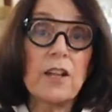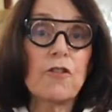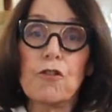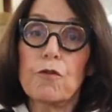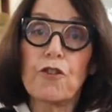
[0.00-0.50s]

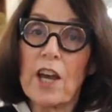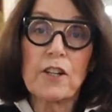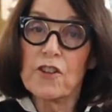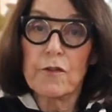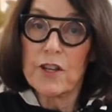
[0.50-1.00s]
unless you've
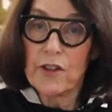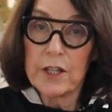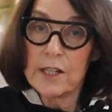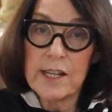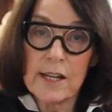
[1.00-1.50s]
checked everything
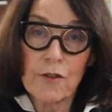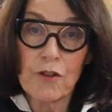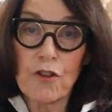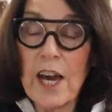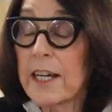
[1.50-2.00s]
you needed to
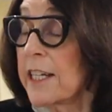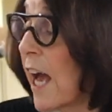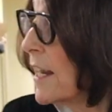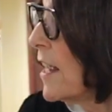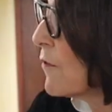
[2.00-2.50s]
check. And
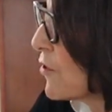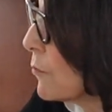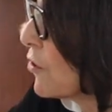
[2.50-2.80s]
I have some